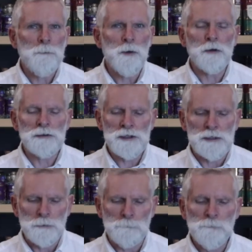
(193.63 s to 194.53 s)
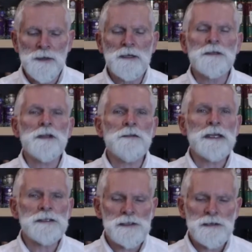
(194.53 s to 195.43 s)
a pot still. So
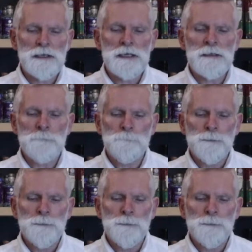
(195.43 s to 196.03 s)
that's the